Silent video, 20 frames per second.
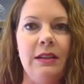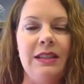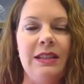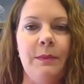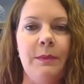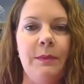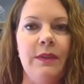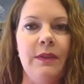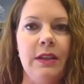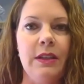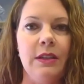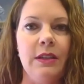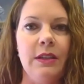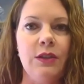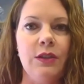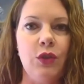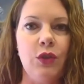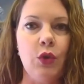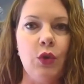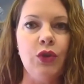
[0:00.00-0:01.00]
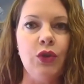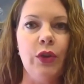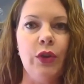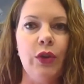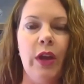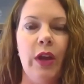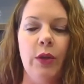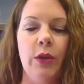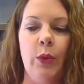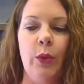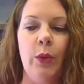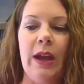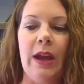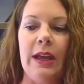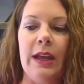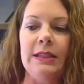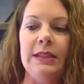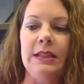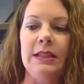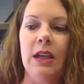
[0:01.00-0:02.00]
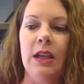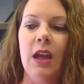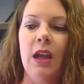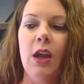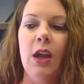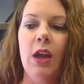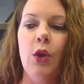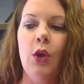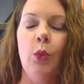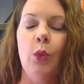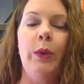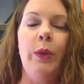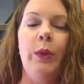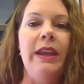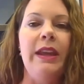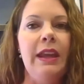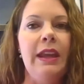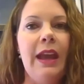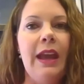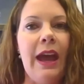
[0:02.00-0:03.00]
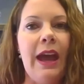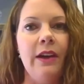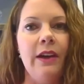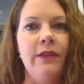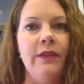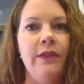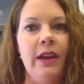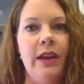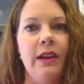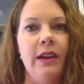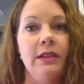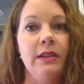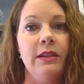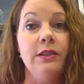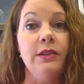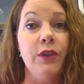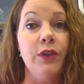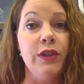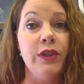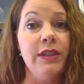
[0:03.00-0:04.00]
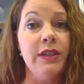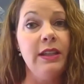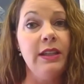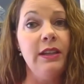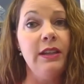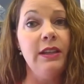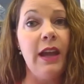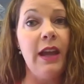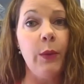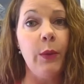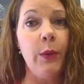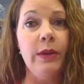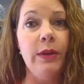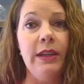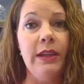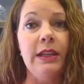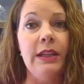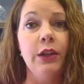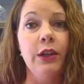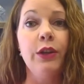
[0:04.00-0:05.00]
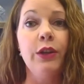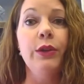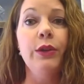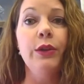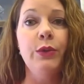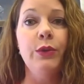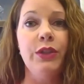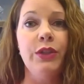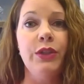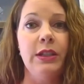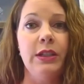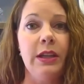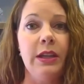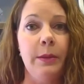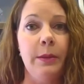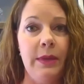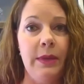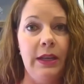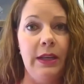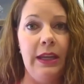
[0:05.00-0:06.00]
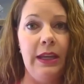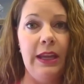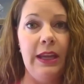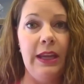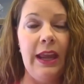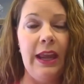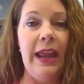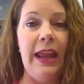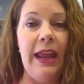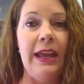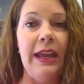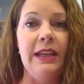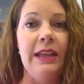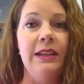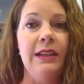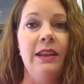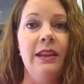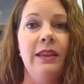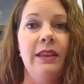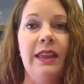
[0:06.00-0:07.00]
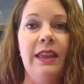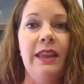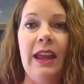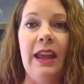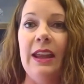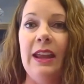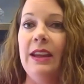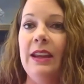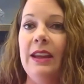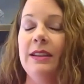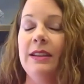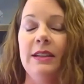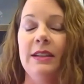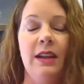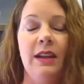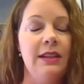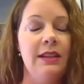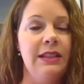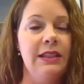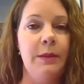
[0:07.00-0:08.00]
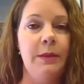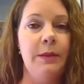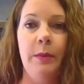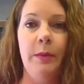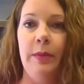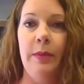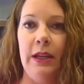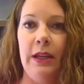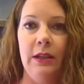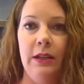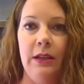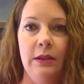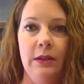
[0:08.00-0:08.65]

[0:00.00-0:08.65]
some of the social unrest, we have a diversity, equity, and inclusion committee, and they did not skip a beat